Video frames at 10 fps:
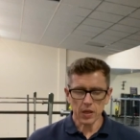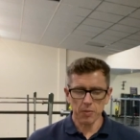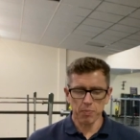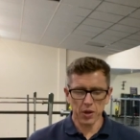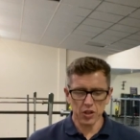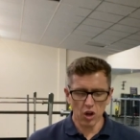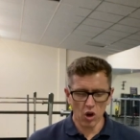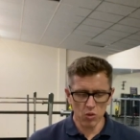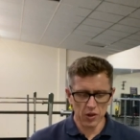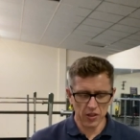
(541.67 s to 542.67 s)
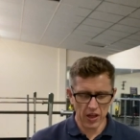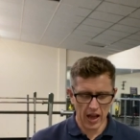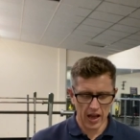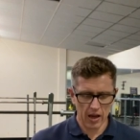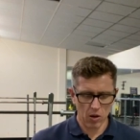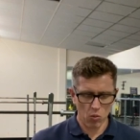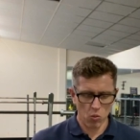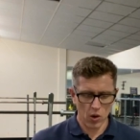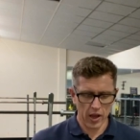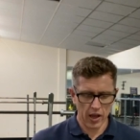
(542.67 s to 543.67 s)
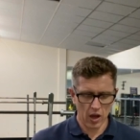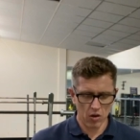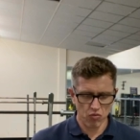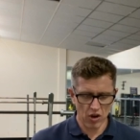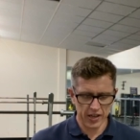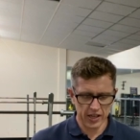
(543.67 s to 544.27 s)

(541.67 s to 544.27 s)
But not only that, where I read